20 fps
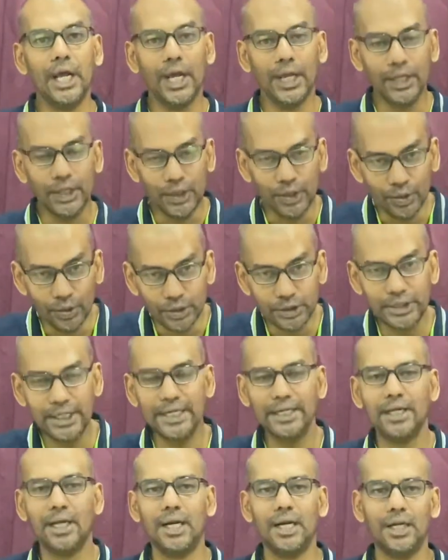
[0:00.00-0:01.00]
use it
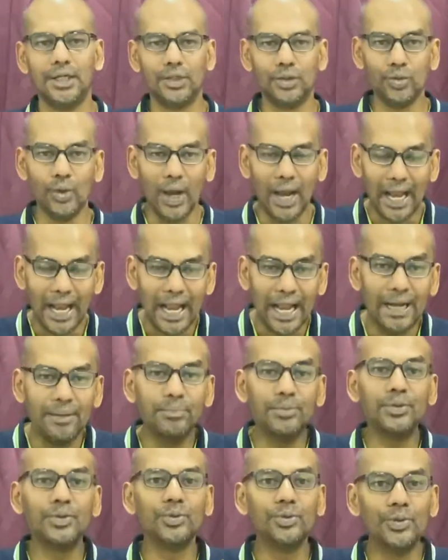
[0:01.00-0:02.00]
to
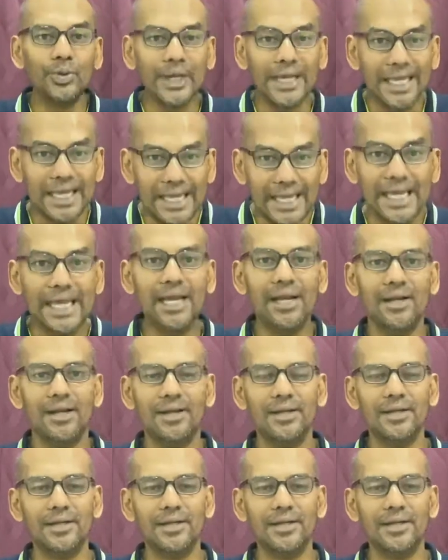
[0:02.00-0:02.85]
help to heal,